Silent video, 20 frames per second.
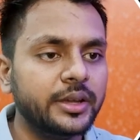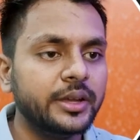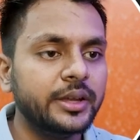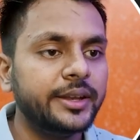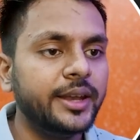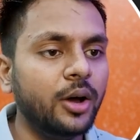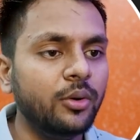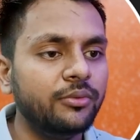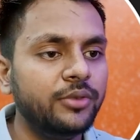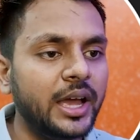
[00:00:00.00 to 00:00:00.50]
Now
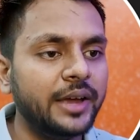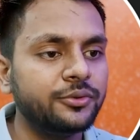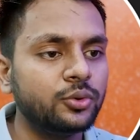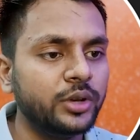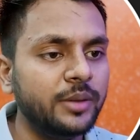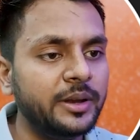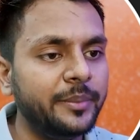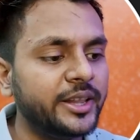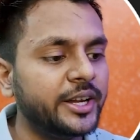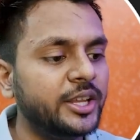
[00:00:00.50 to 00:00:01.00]
we have to
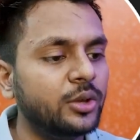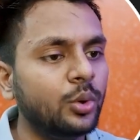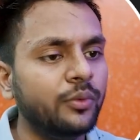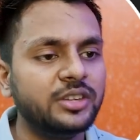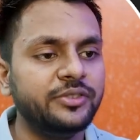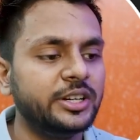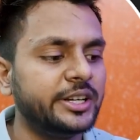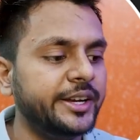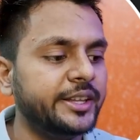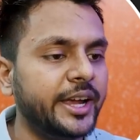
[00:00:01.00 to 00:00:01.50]
implement the deQueue, which
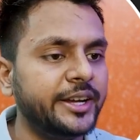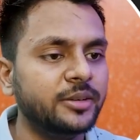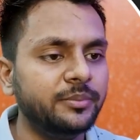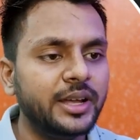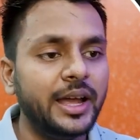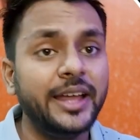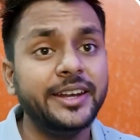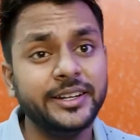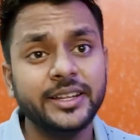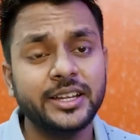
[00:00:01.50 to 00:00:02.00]
will read the item
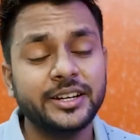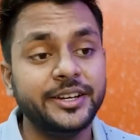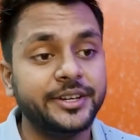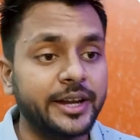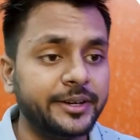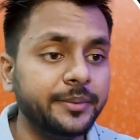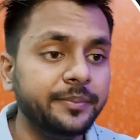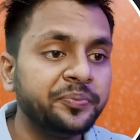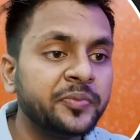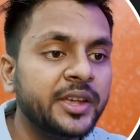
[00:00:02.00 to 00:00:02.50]
and return the deleted item.